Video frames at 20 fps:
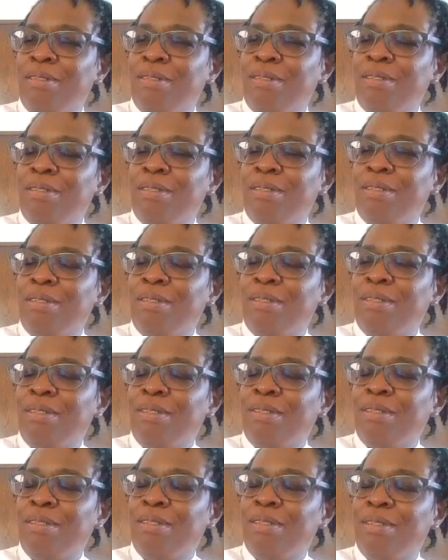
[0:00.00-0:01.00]

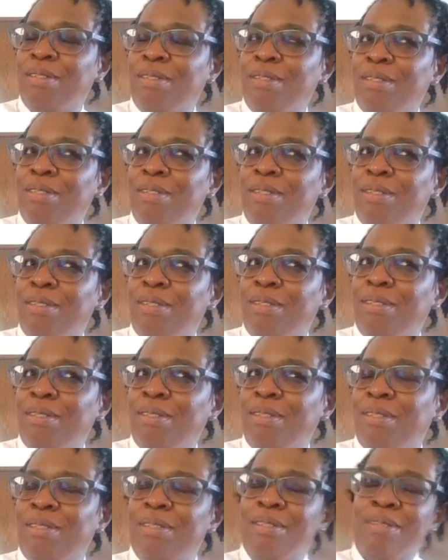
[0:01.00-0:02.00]

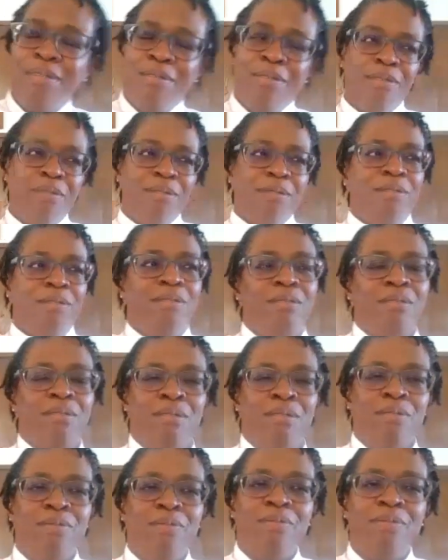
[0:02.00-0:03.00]

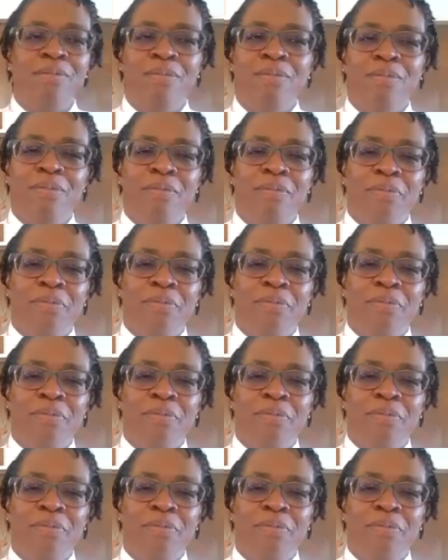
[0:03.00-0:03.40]
(silence)